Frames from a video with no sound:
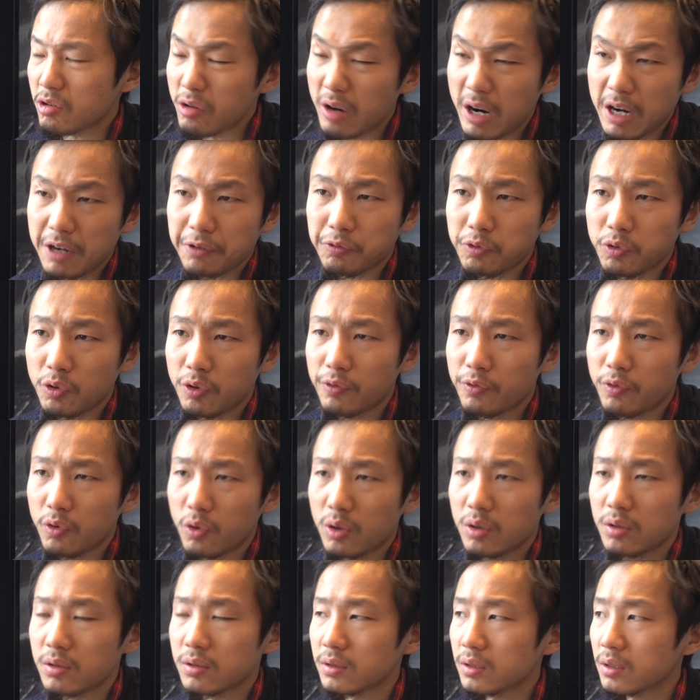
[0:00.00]
grateful
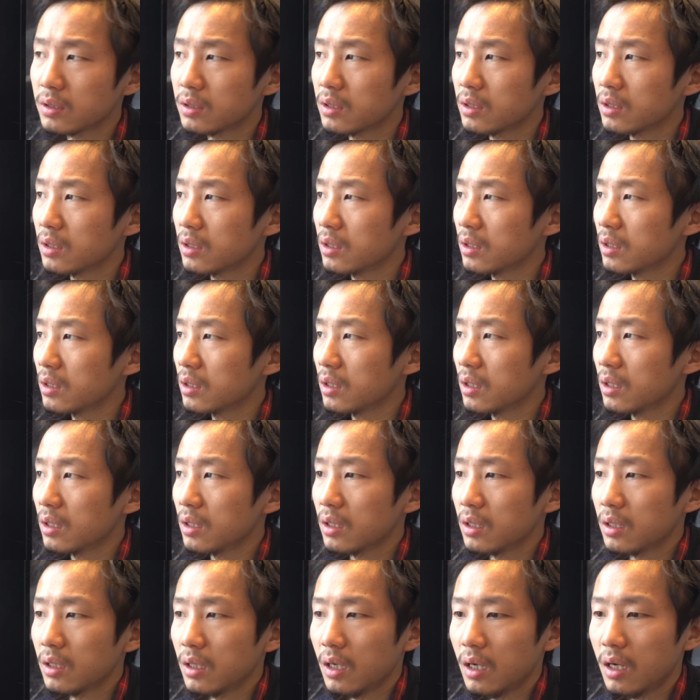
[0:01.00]
for.
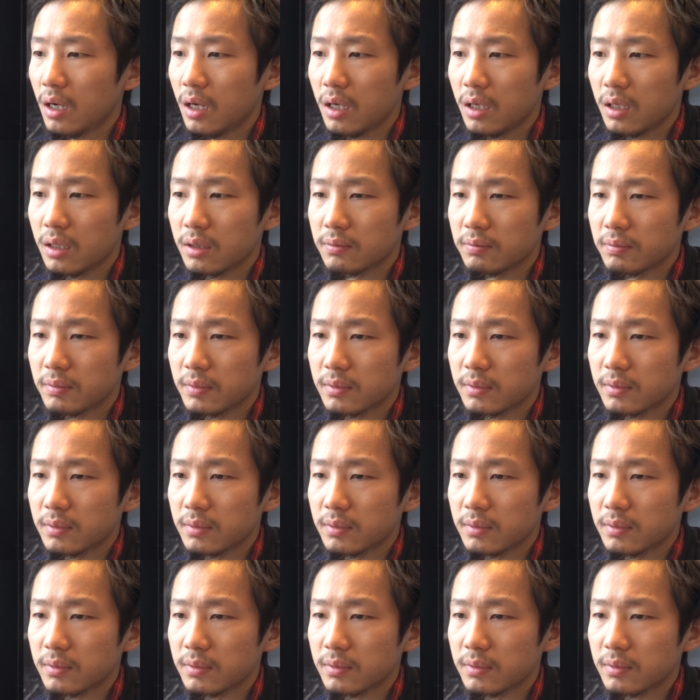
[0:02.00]
I